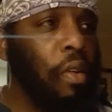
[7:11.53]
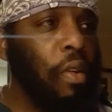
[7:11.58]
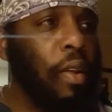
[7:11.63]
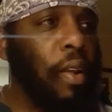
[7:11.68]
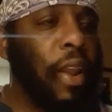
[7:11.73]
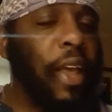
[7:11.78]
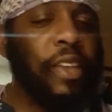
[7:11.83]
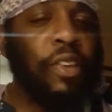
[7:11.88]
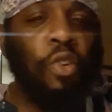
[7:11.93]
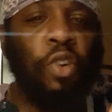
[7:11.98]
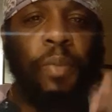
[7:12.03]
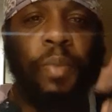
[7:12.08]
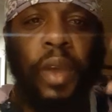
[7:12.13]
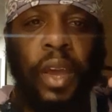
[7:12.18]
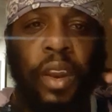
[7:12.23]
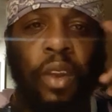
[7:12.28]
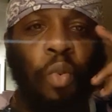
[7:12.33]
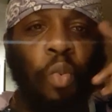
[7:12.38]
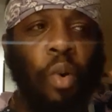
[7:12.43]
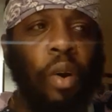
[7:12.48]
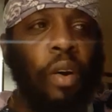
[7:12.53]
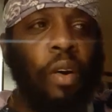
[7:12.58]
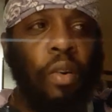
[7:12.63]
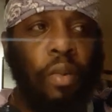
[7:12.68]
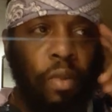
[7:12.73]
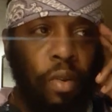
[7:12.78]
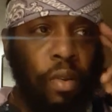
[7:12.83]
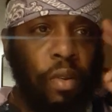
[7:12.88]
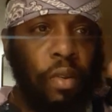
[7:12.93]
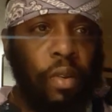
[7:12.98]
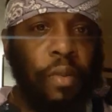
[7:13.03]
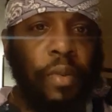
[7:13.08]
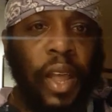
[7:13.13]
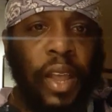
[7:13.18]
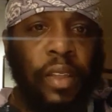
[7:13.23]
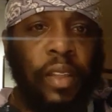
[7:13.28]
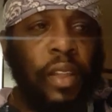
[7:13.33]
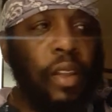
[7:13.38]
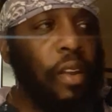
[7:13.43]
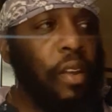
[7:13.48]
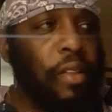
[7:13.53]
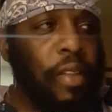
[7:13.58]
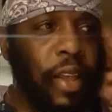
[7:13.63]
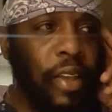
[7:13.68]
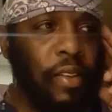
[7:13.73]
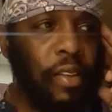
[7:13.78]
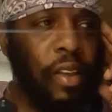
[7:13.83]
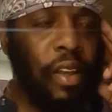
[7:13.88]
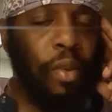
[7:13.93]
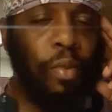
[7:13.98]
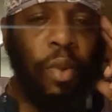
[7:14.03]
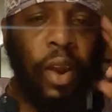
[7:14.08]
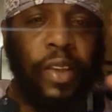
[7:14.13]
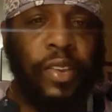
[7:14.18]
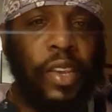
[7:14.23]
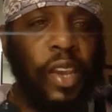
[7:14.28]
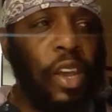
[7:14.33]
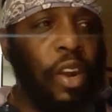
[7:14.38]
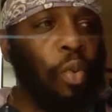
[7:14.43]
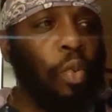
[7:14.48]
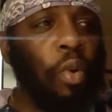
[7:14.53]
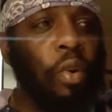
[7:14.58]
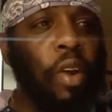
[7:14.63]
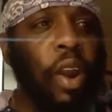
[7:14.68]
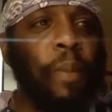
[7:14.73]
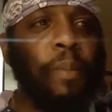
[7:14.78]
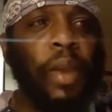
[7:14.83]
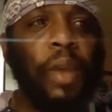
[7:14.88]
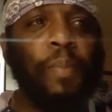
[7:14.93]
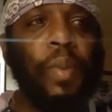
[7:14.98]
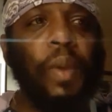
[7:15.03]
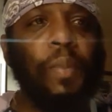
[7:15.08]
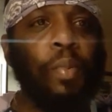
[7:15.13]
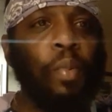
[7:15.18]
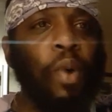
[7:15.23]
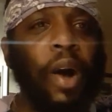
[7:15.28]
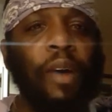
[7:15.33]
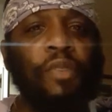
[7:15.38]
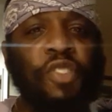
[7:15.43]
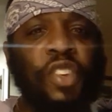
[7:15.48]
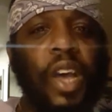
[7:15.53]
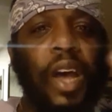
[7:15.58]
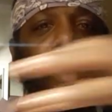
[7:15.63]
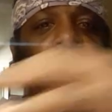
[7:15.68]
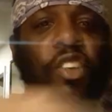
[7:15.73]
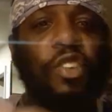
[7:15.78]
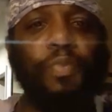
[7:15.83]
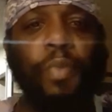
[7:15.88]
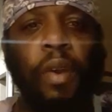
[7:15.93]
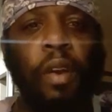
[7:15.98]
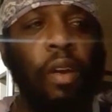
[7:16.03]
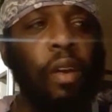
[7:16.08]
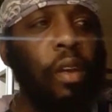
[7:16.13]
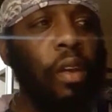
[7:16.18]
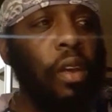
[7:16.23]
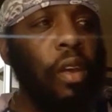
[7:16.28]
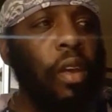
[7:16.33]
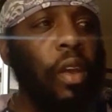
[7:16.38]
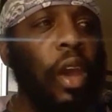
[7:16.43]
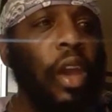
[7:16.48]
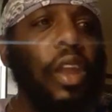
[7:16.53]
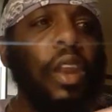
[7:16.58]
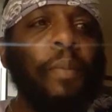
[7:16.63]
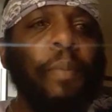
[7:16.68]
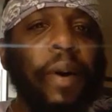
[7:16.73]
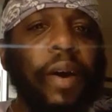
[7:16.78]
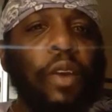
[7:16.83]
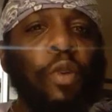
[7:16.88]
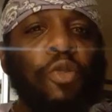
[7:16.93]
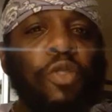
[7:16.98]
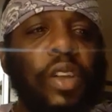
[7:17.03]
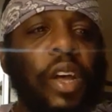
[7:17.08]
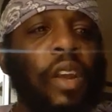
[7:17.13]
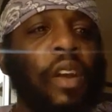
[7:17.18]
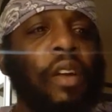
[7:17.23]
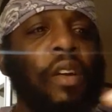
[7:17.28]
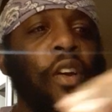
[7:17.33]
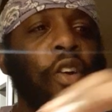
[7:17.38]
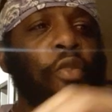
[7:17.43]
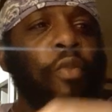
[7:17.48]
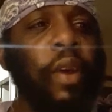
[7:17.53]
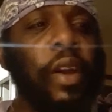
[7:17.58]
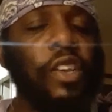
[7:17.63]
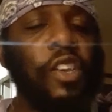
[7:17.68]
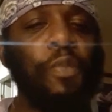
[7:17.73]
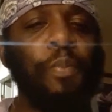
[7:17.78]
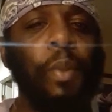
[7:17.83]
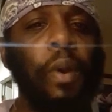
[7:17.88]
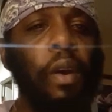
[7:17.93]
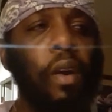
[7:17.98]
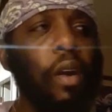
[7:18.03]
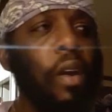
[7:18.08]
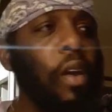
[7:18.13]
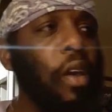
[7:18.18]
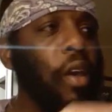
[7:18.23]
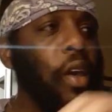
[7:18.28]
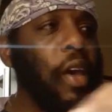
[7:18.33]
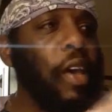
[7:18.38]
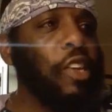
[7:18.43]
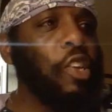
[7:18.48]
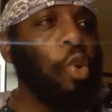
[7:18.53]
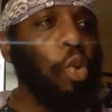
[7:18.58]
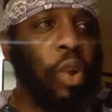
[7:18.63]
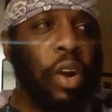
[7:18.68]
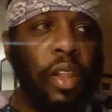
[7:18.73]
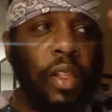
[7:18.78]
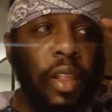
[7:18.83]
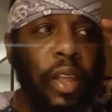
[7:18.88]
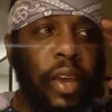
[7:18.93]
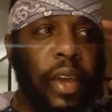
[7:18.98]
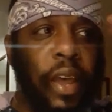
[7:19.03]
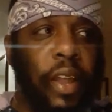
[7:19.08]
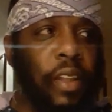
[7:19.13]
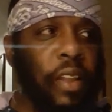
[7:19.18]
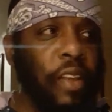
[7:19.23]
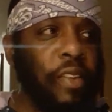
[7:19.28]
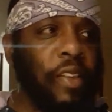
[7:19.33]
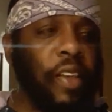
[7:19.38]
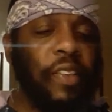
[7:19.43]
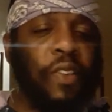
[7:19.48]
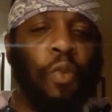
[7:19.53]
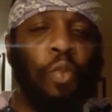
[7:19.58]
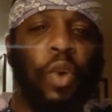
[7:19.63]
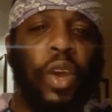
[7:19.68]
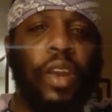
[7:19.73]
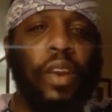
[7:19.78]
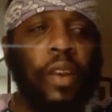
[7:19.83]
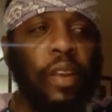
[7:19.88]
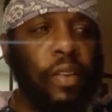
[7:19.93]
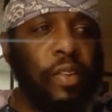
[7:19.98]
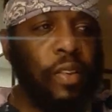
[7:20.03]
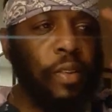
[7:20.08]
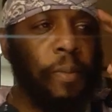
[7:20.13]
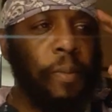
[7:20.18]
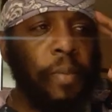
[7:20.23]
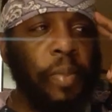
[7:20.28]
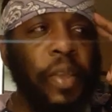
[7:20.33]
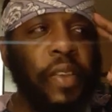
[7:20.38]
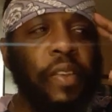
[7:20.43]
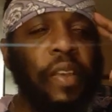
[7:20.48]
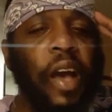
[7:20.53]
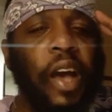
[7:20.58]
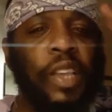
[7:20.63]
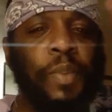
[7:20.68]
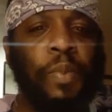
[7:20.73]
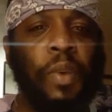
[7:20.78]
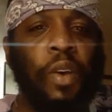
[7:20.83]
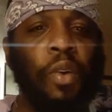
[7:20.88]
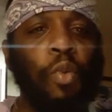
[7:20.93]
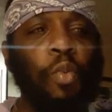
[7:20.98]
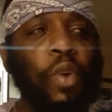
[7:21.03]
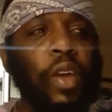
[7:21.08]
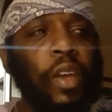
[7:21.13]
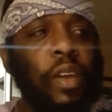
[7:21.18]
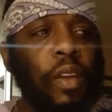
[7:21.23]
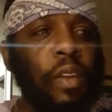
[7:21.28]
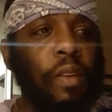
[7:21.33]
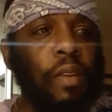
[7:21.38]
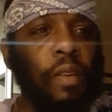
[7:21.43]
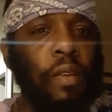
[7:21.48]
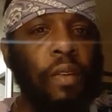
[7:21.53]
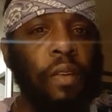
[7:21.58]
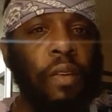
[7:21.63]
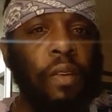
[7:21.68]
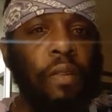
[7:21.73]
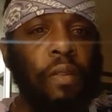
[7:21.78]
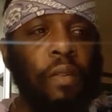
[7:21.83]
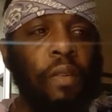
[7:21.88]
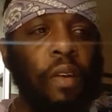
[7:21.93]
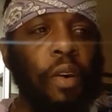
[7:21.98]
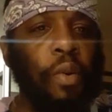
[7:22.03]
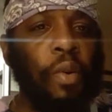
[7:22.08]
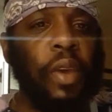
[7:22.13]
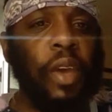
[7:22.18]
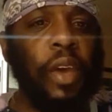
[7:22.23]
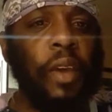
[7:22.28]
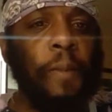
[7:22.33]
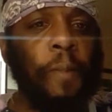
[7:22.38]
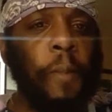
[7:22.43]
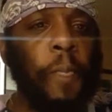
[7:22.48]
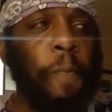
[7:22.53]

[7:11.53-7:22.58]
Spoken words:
That's gonna be in the world. That's when I say in the world, I mean people outside the spirit. Anybody who's on the correct spirit is going to look at this as a weakness. This guy's being weak. Okay,